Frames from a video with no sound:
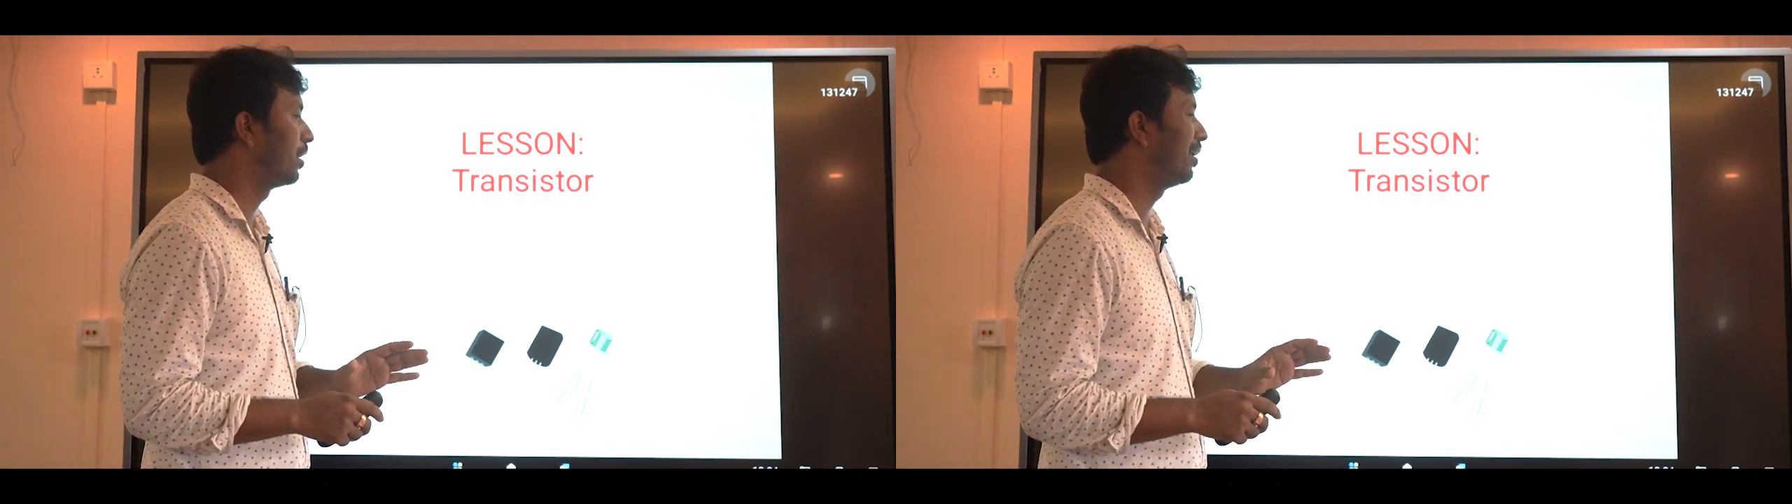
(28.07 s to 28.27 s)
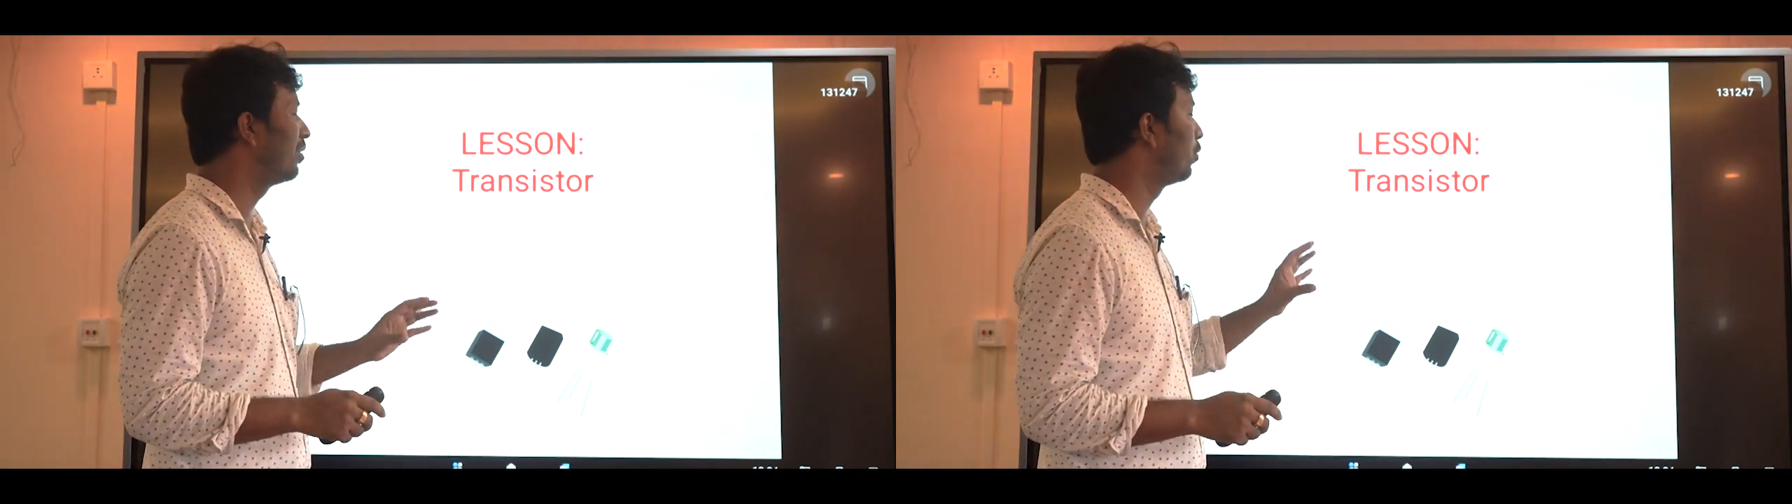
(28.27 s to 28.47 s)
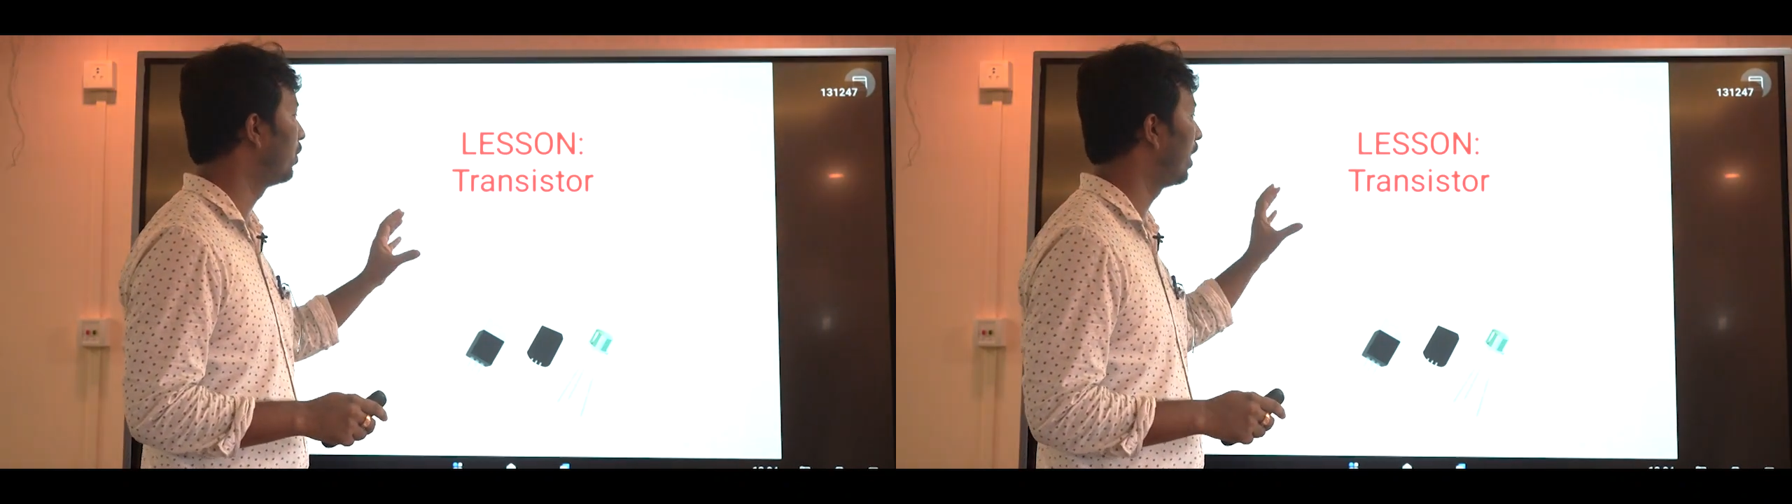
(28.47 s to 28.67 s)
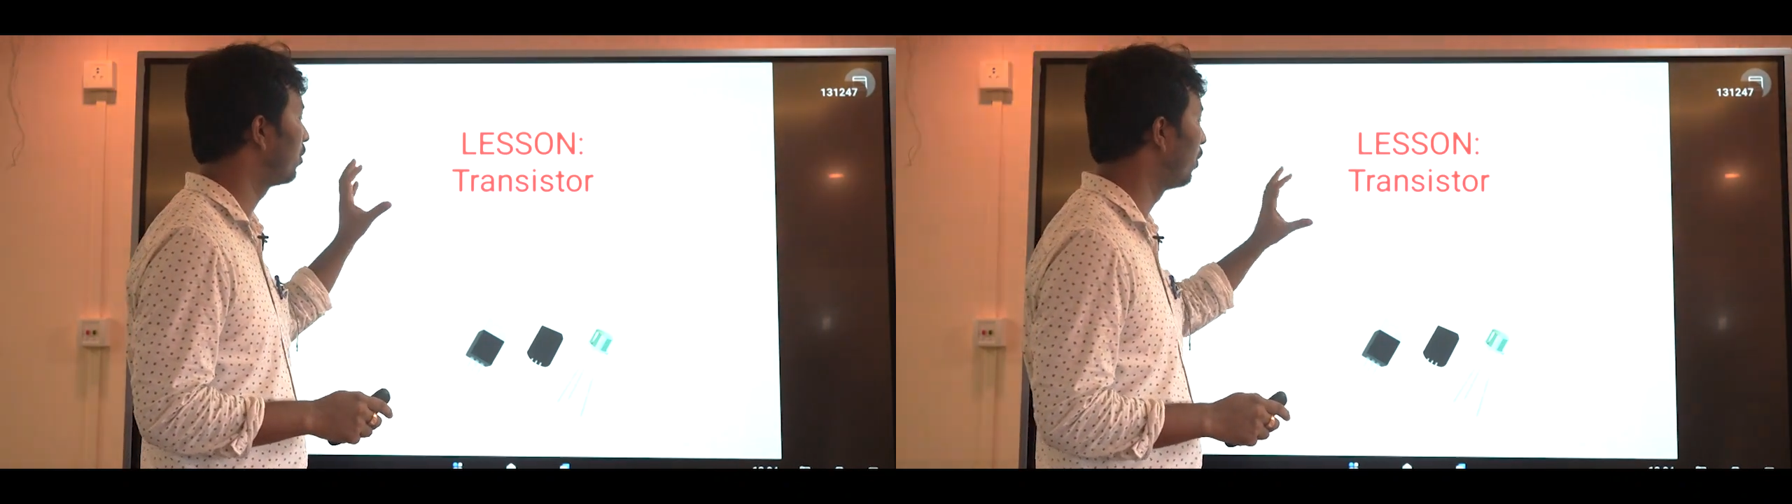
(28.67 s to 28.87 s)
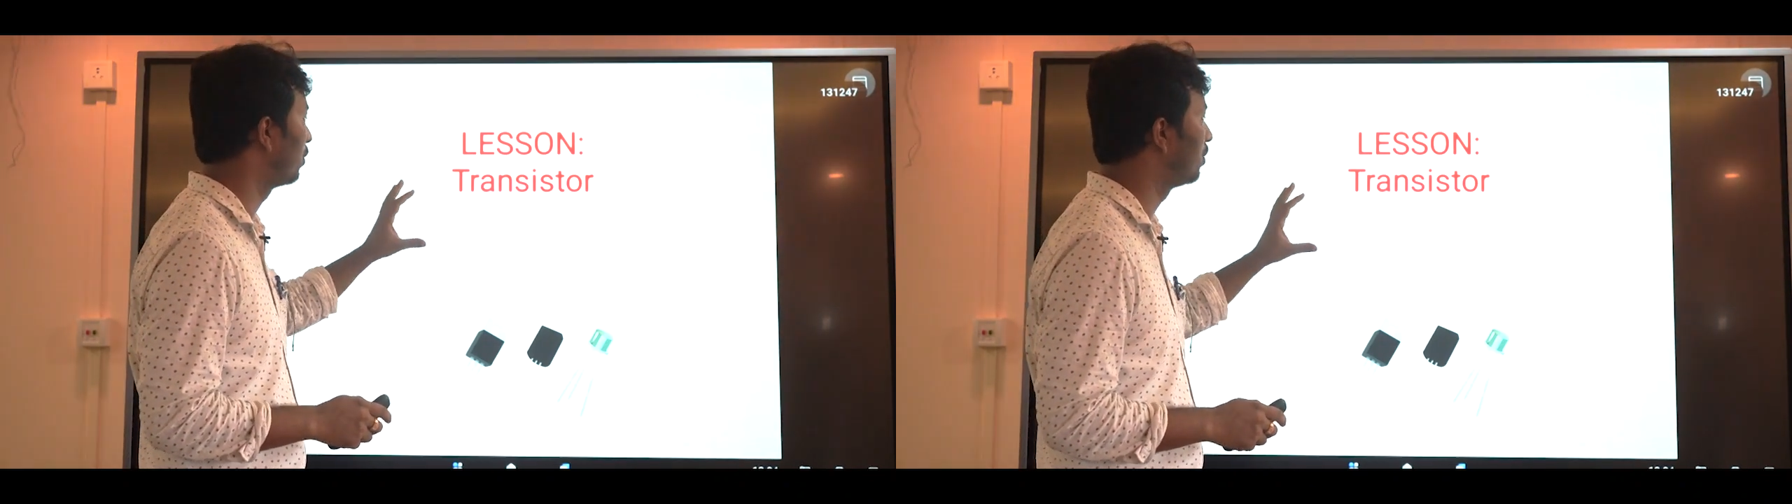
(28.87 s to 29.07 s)
That we
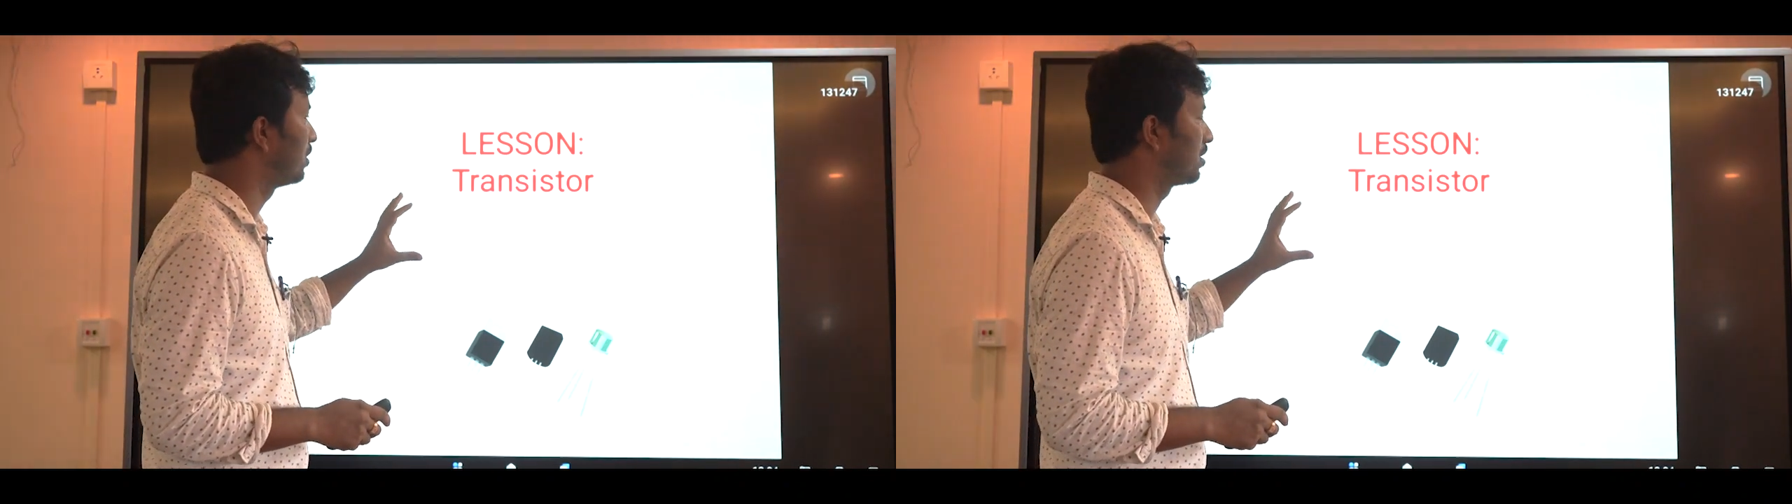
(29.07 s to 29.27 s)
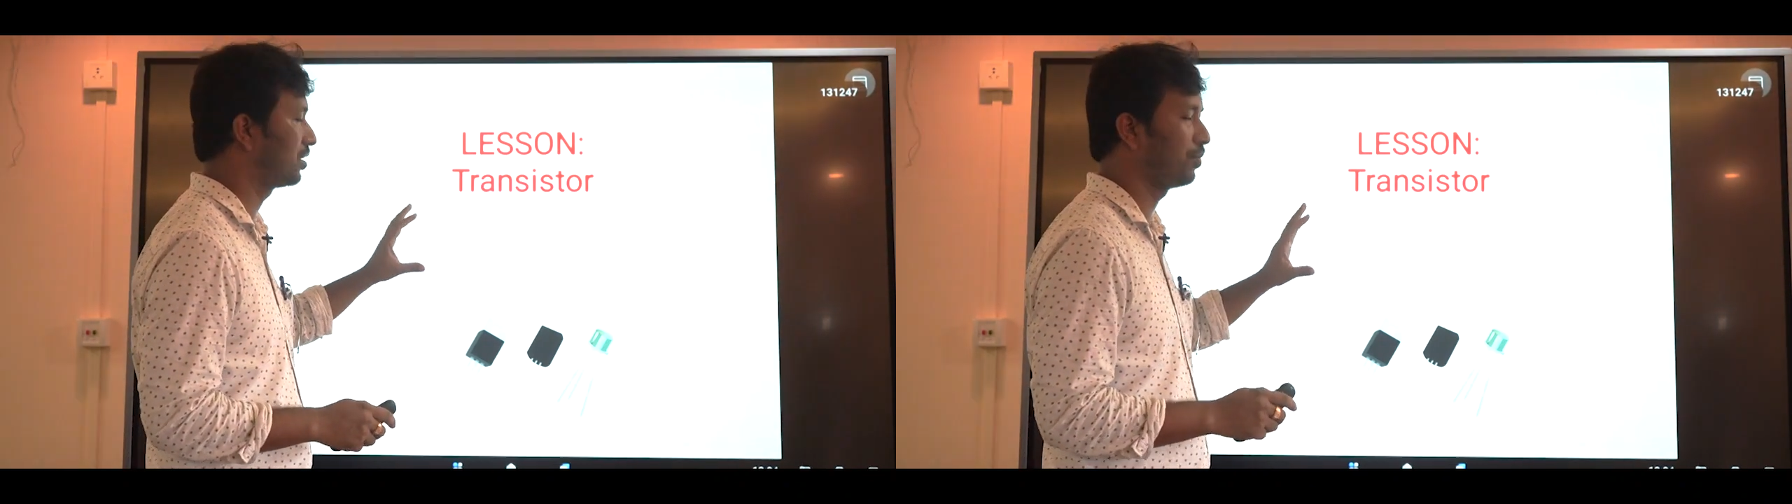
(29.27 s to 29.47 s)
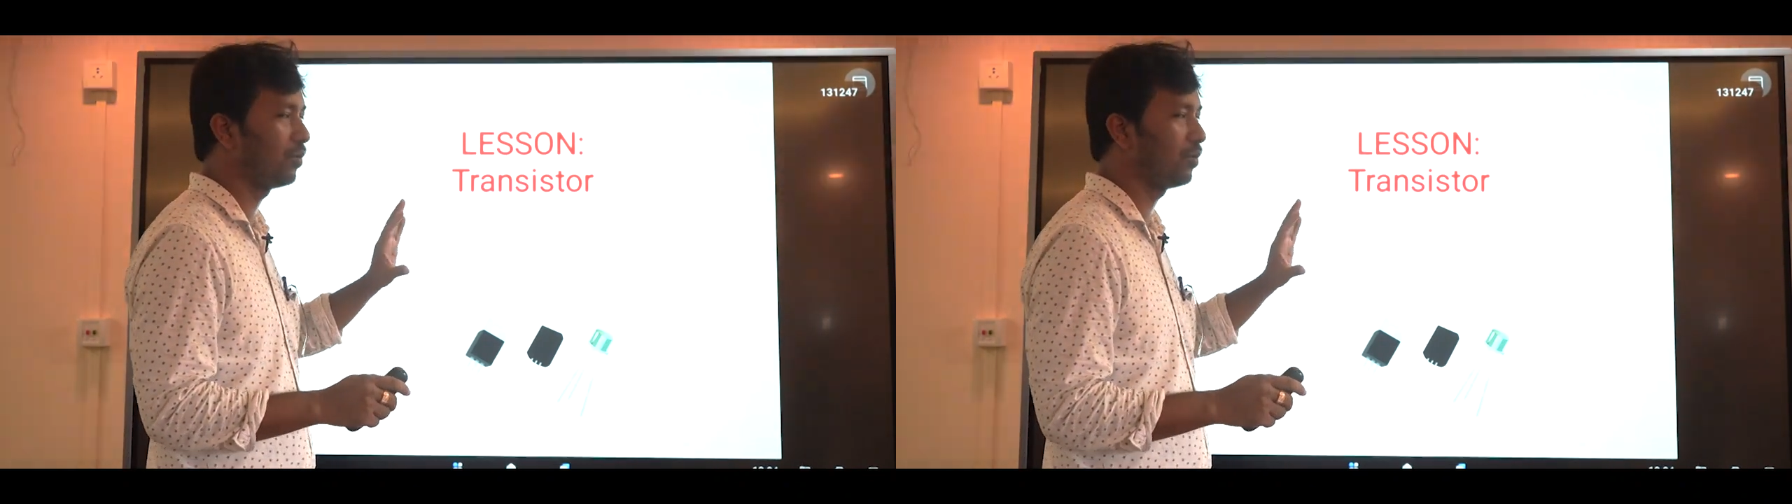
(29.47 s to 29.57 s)
are going to discuss